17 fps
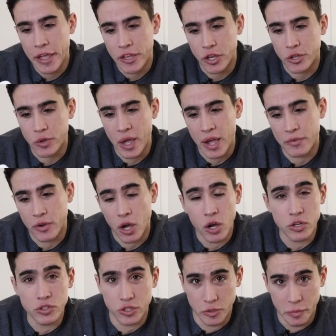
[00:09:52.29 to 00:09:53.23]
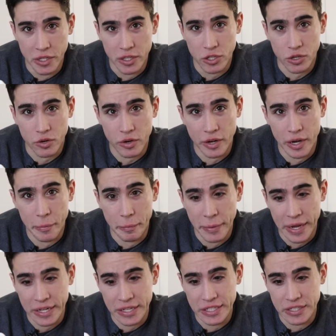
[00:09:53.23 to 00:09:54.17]
you, know, you have a 100 milligram
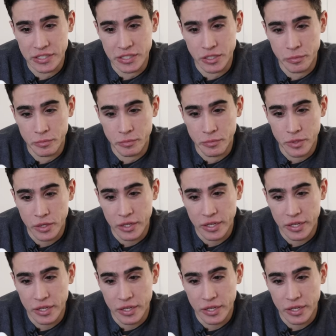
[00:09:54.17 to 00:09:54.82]
magnesium